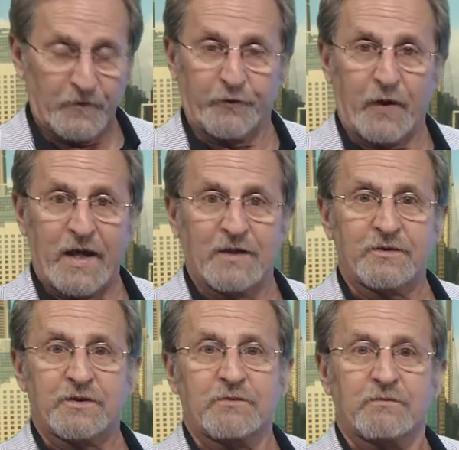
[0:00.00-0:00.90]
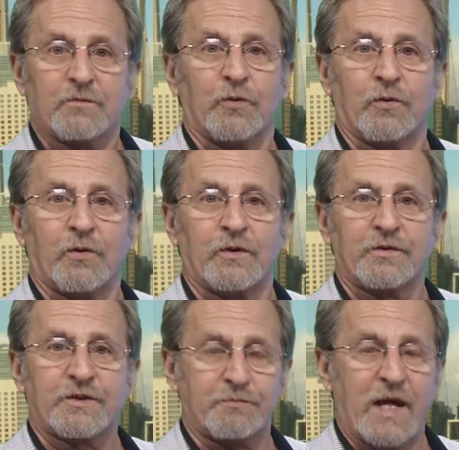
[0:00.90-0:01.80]
France or
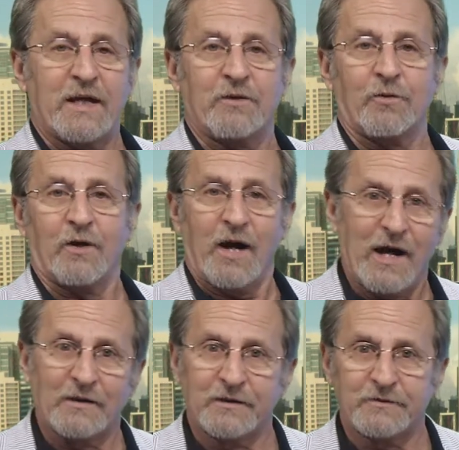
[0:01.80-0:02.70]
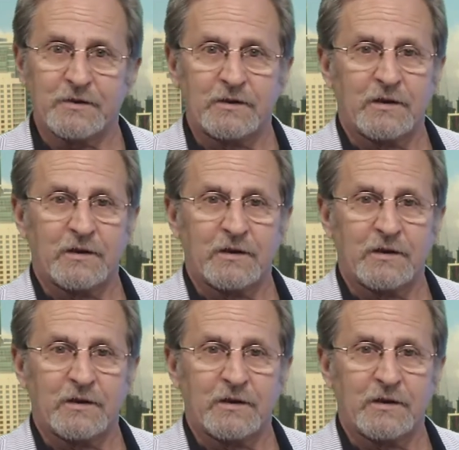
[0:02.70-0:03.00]
Spain or Holland